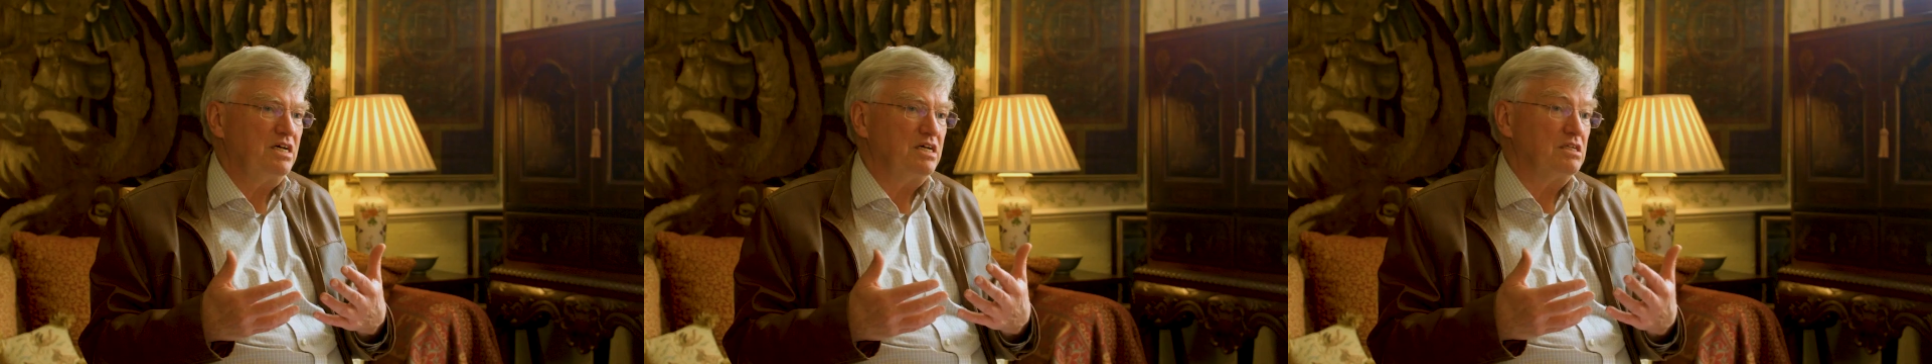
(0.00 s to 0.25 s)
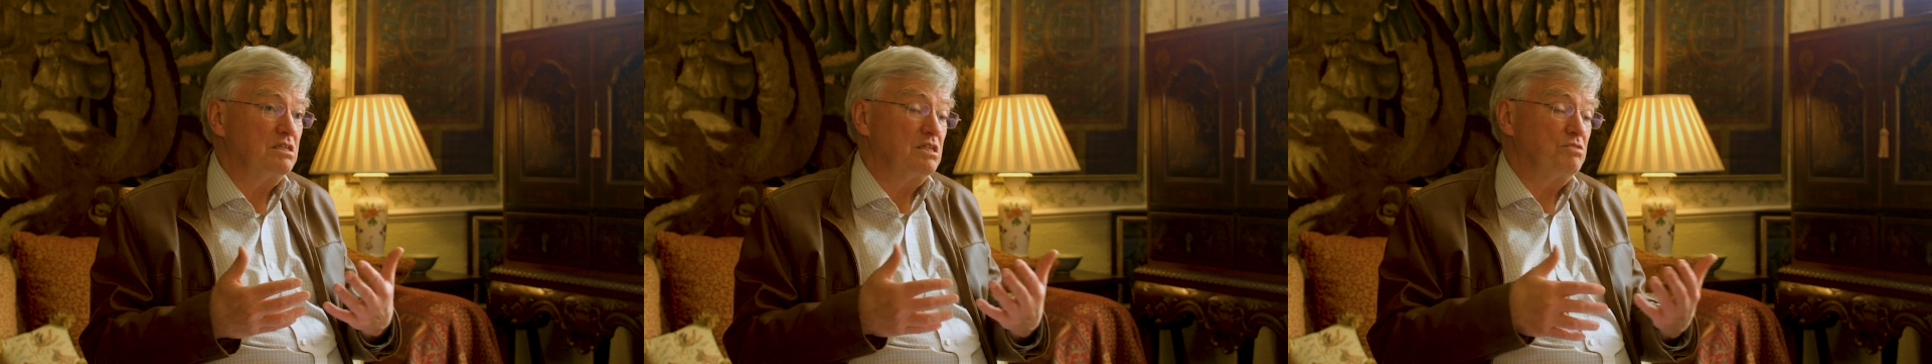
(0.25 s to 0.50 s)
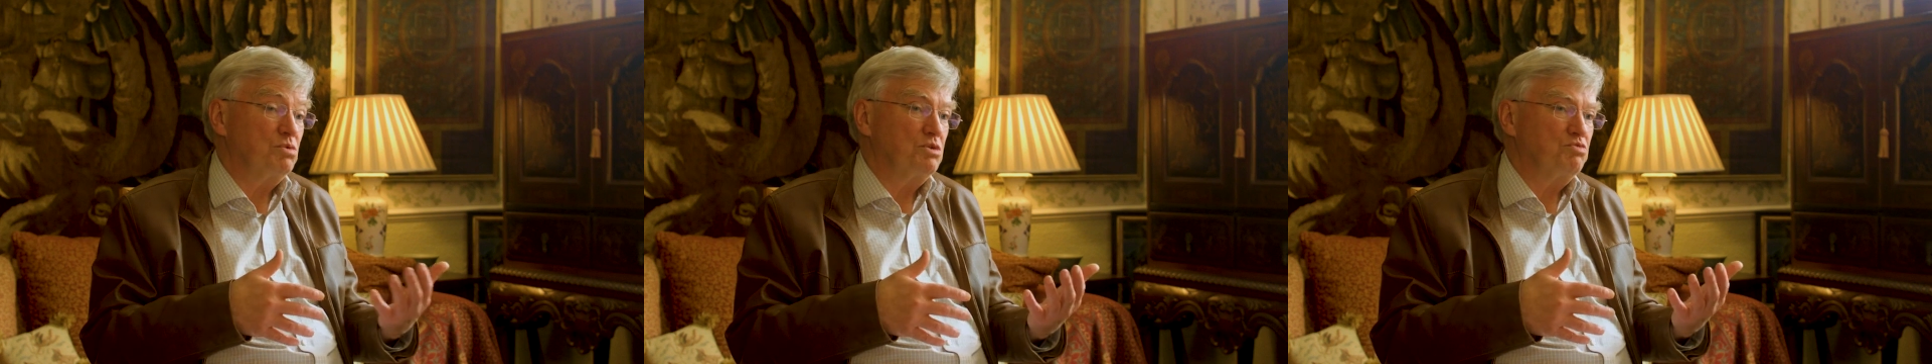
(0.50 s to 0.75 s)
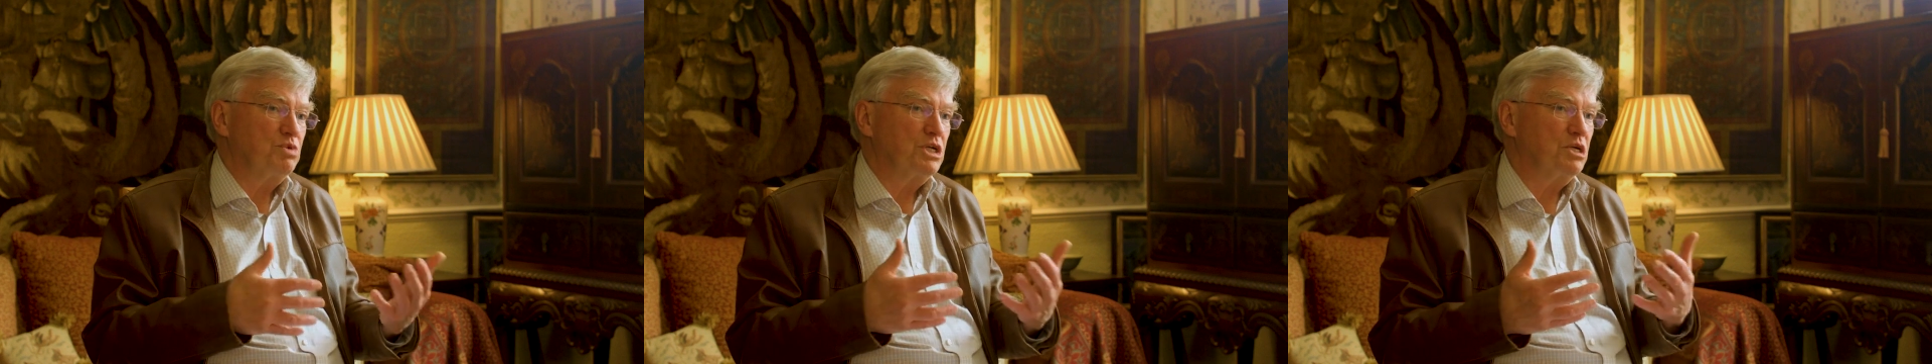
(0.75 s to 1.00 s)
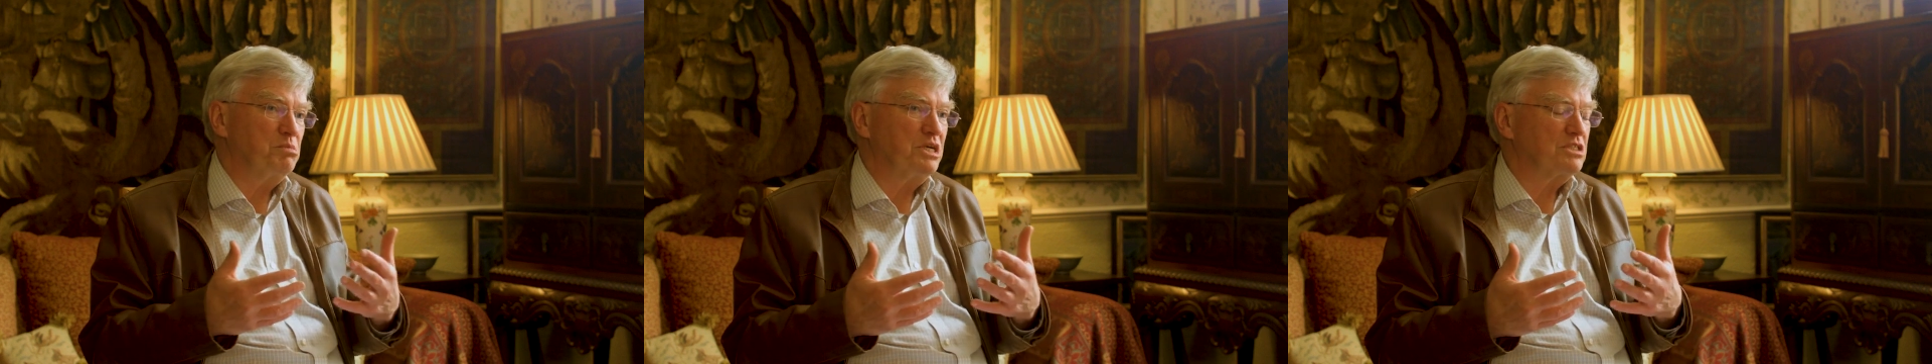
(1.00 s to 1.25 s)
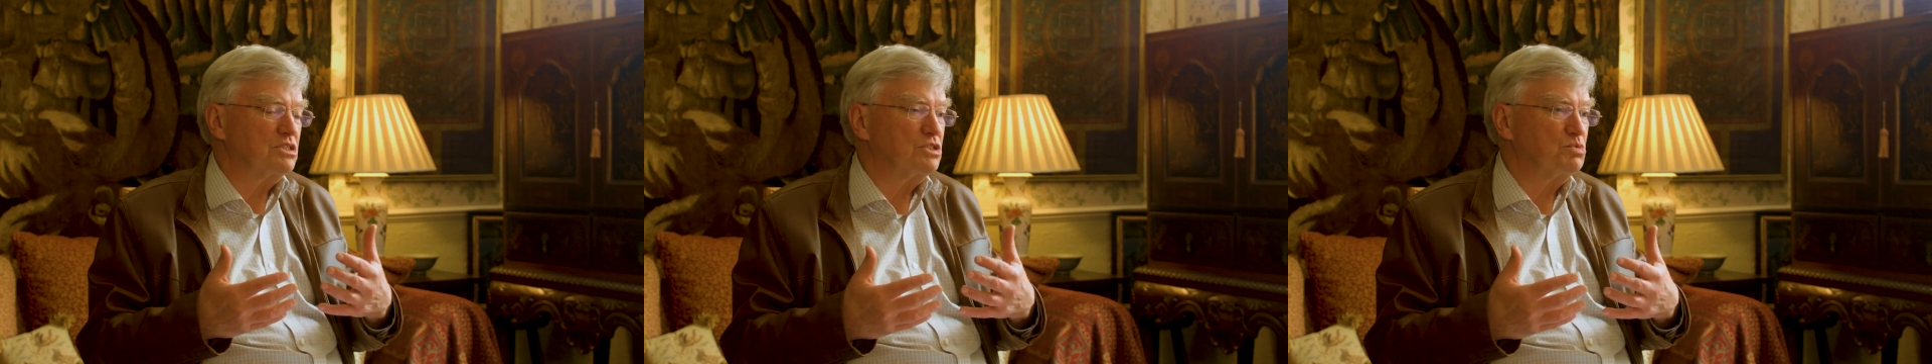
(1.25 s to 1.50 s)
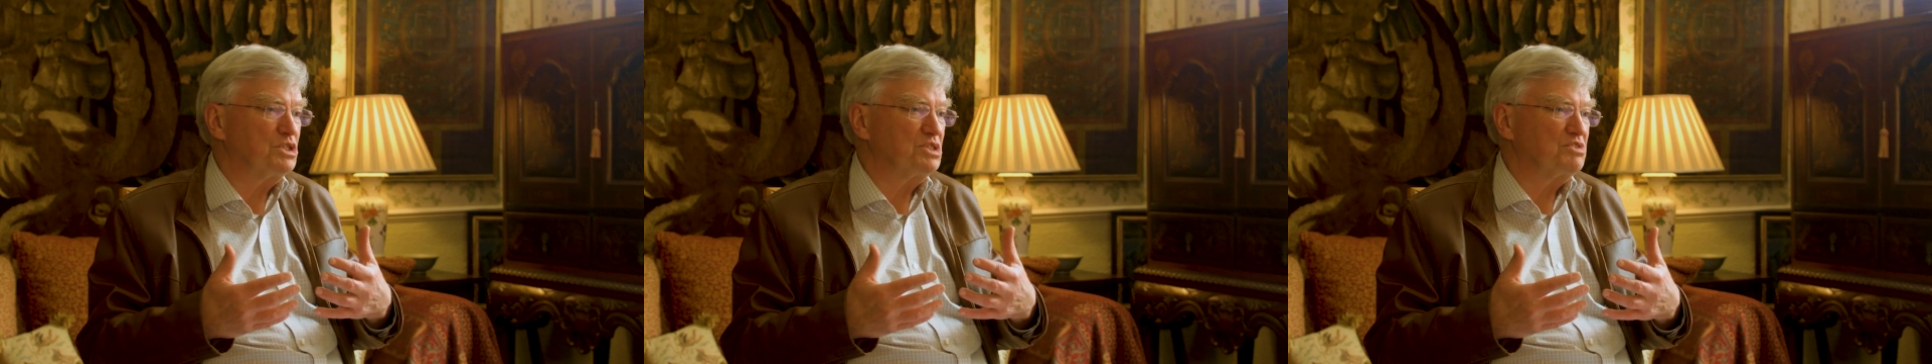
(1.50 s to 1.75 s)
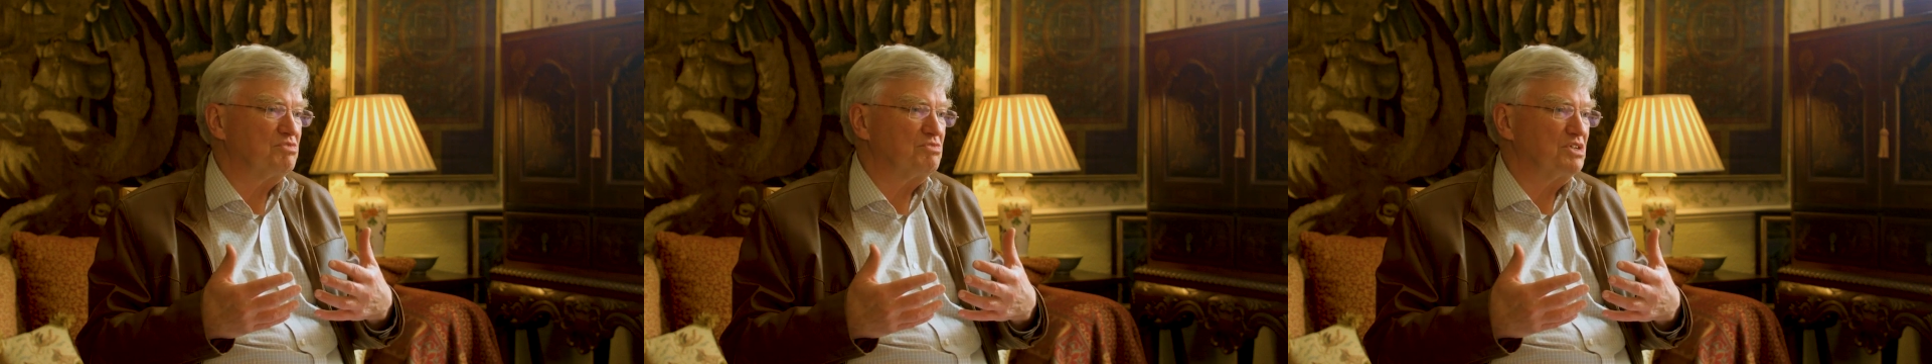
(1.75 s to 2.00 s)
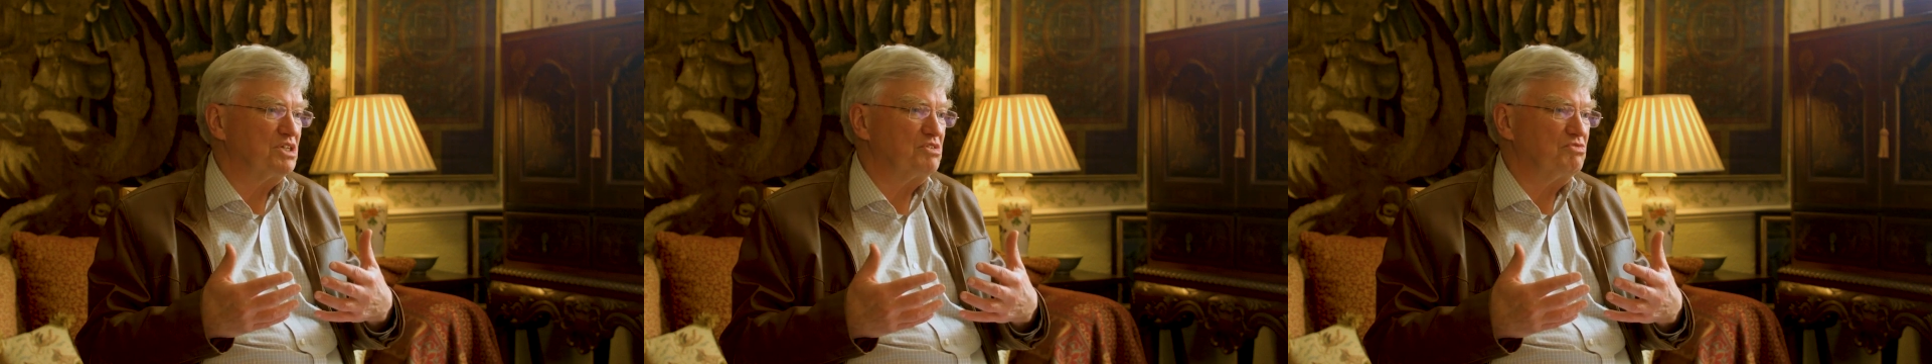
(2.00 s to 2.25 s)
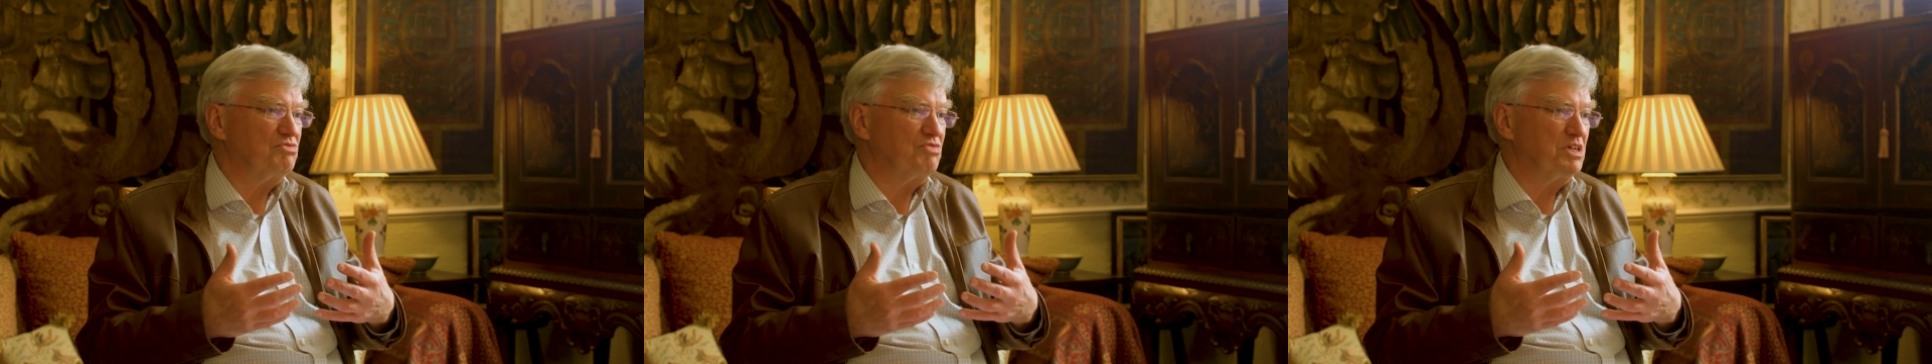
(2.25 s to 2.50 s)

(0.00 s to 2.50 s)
And if we go back to the world of